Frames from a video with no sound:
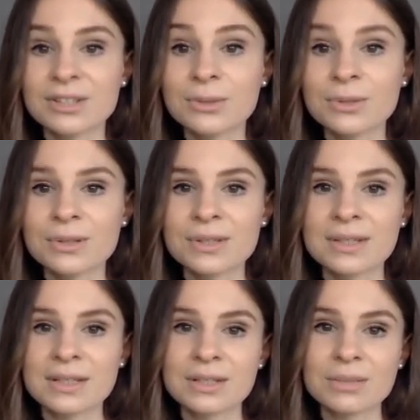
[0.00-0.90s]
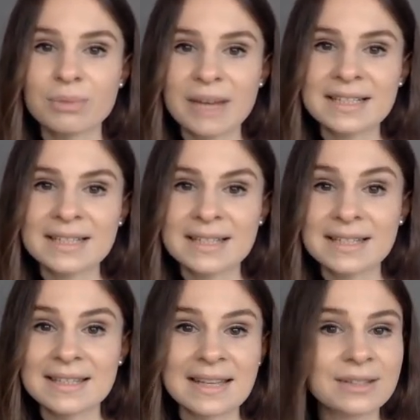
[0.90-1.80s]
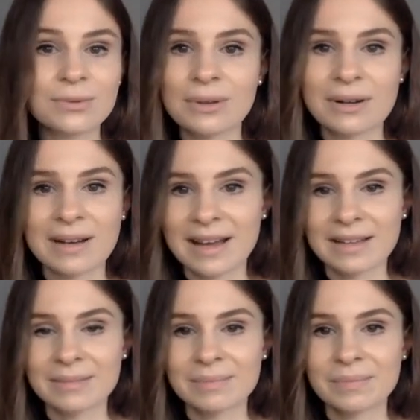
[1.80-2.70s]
users into practices they do not like.